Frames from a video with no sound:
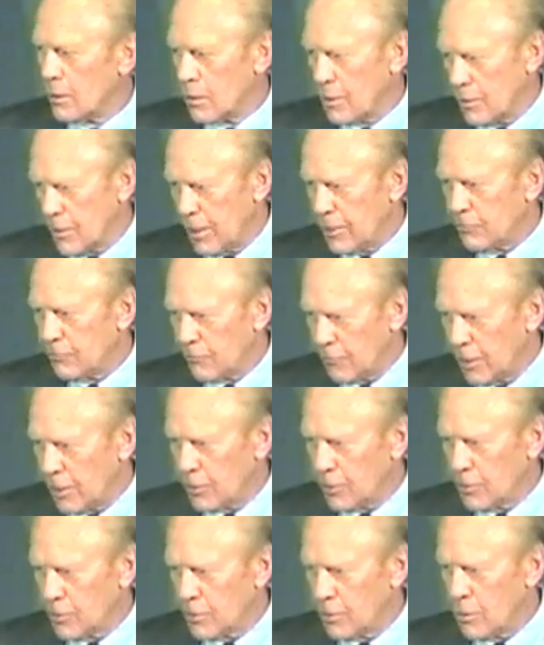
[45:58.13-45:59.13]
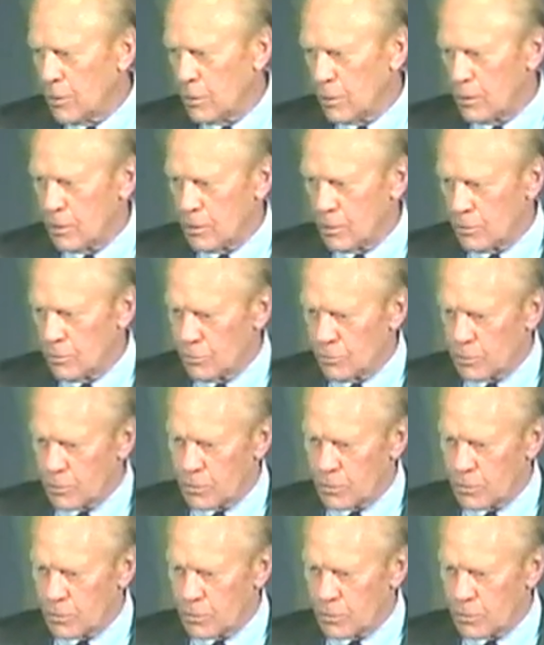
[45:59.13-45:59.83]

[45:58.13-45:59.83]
that figure under the